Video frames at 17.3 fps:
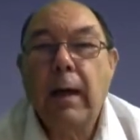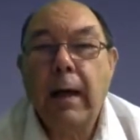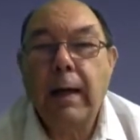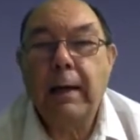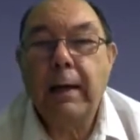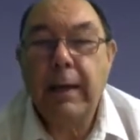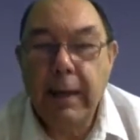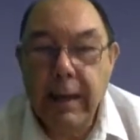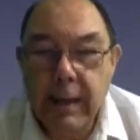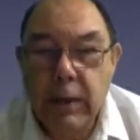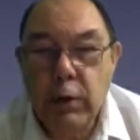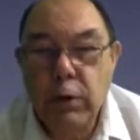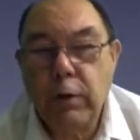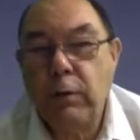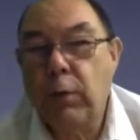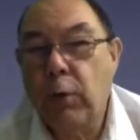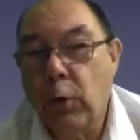and
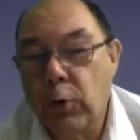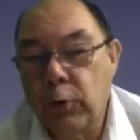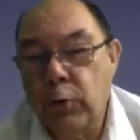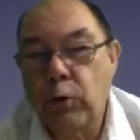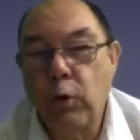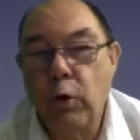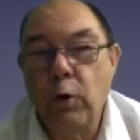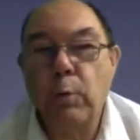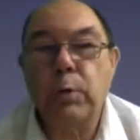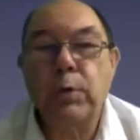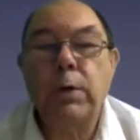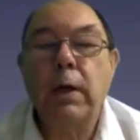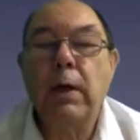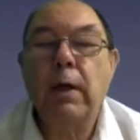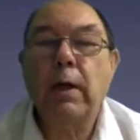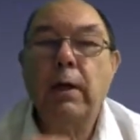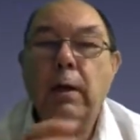each of those
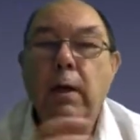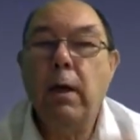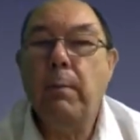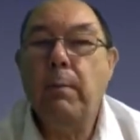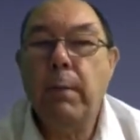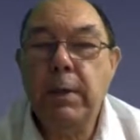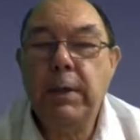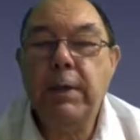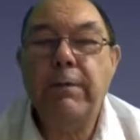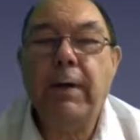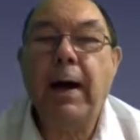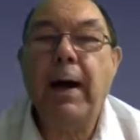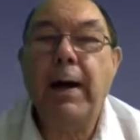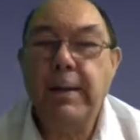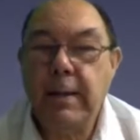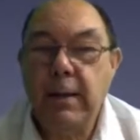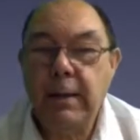groups can be
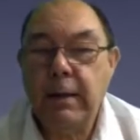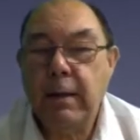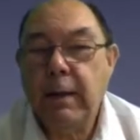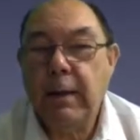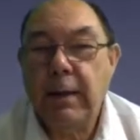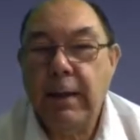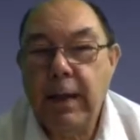divided